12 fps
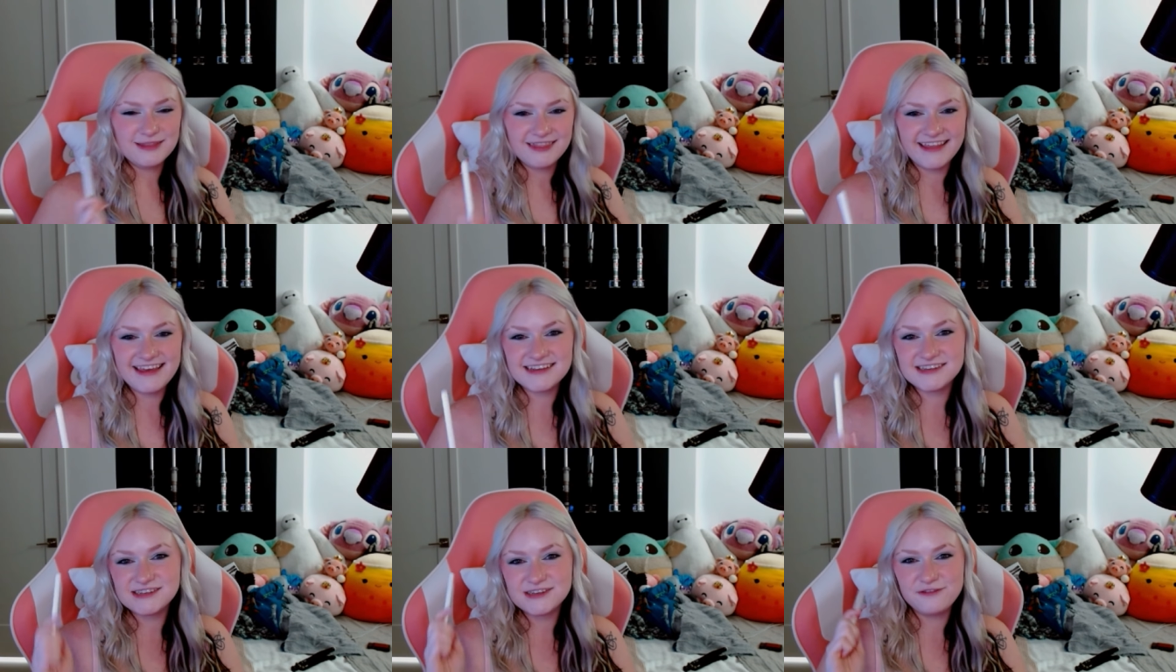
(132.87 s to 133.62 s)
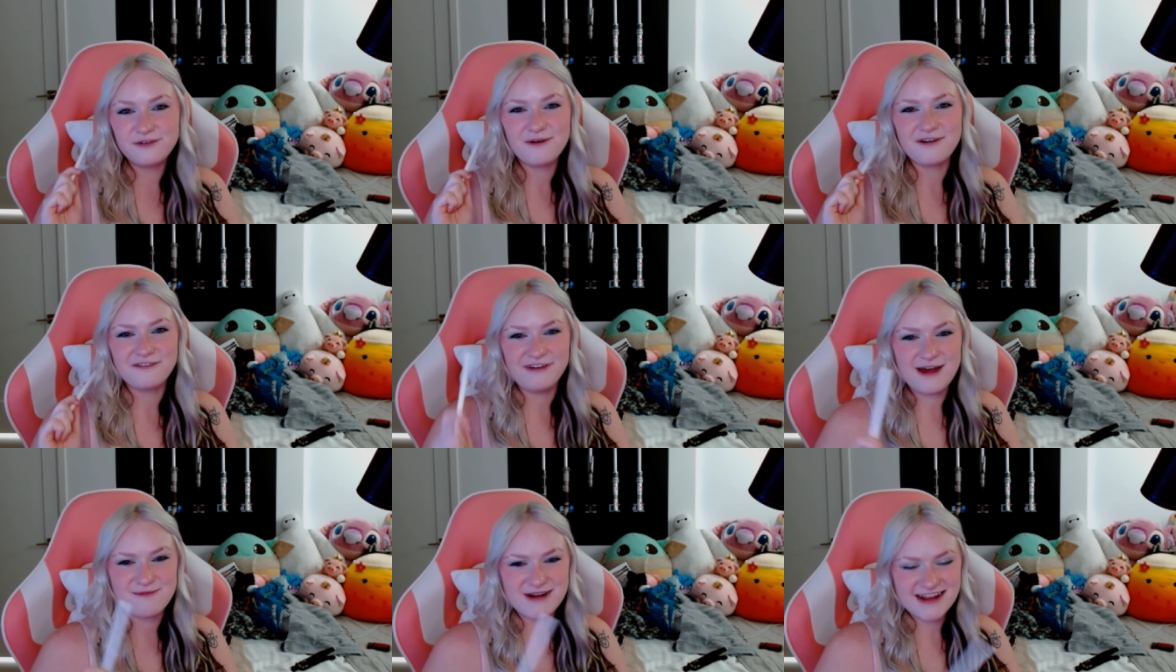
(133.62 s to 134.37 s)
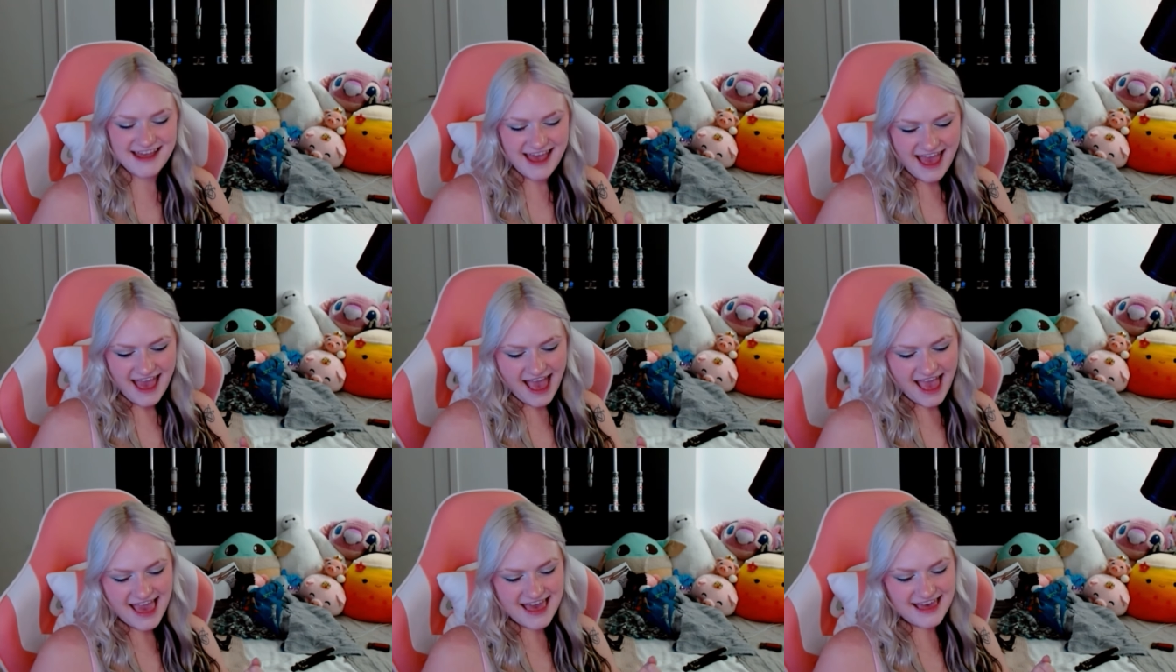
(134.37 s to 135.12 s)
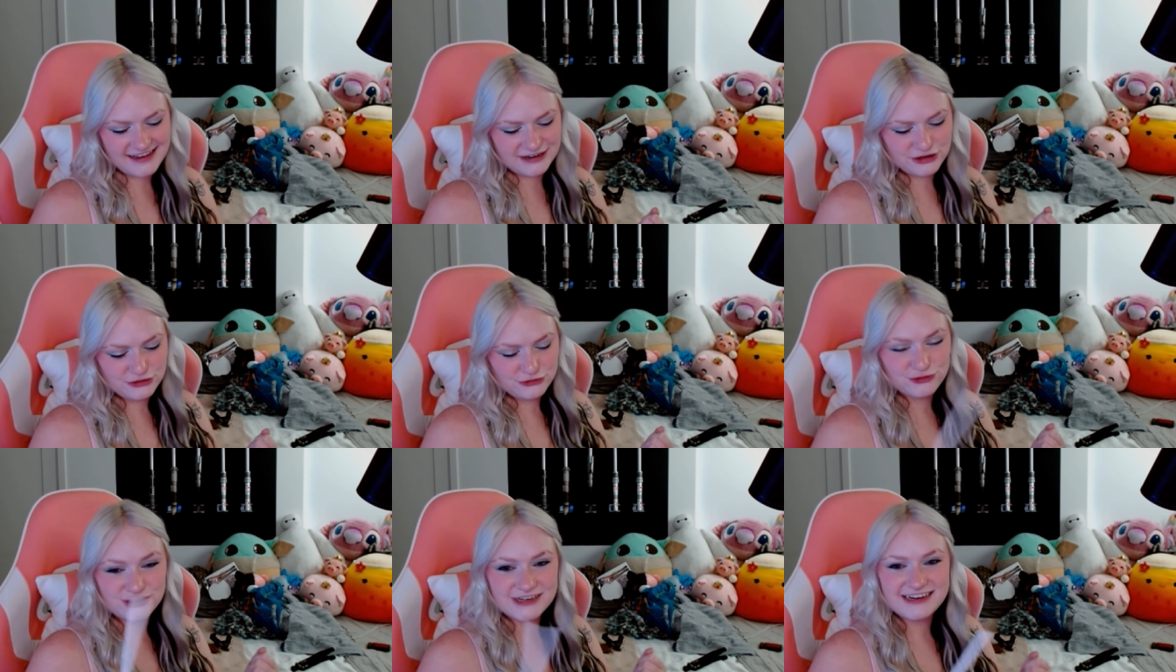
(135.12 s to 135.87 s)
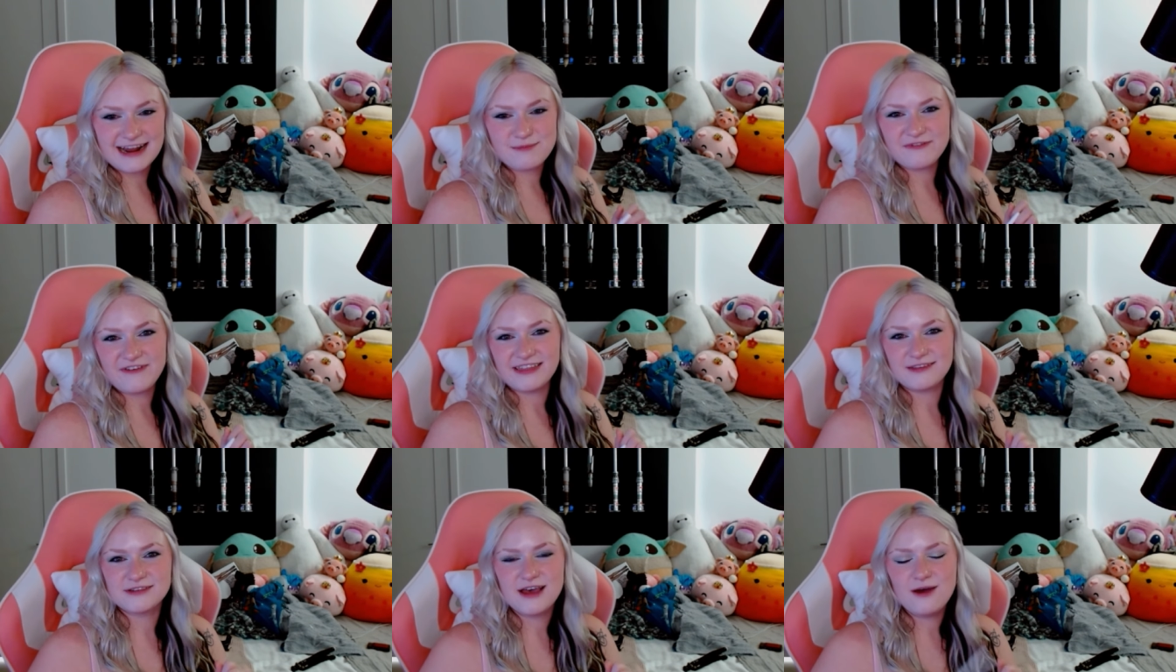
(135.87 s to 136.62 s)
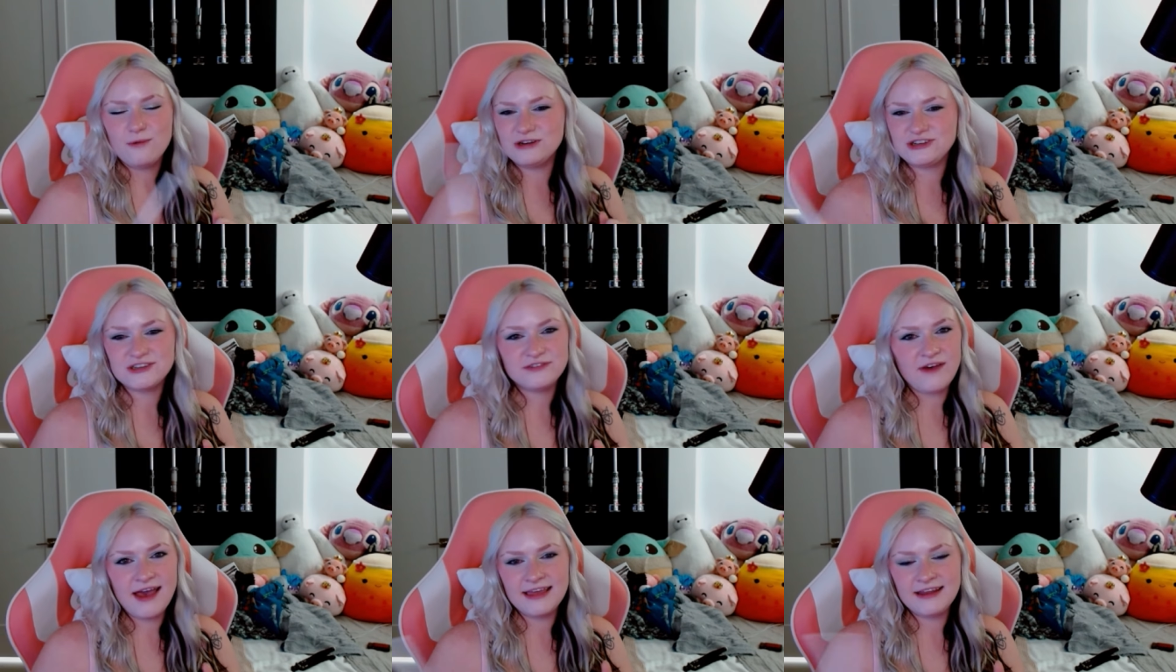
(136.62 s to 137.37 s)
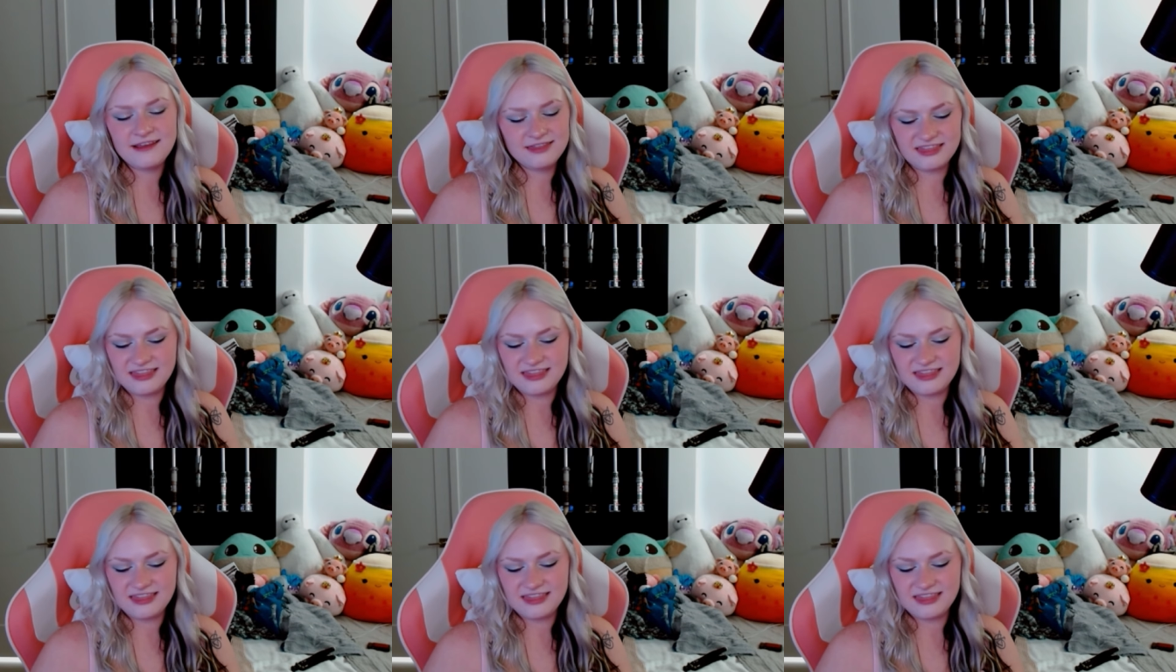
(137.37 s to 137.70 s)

links for fabric, and she did not provide those, which is fine.